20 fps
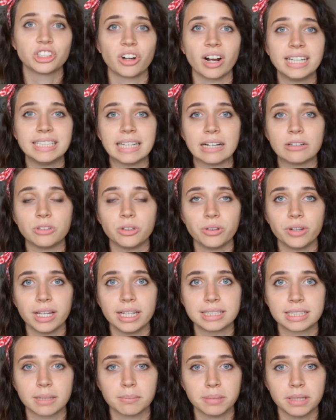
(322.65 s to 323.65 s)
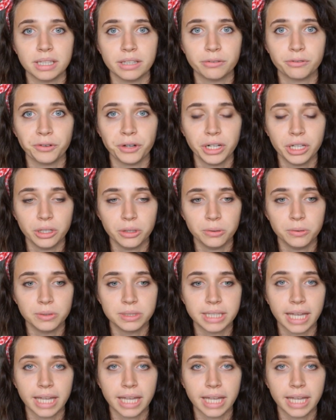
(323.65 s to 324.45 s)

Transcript: Try downloading it. It's completely free to use.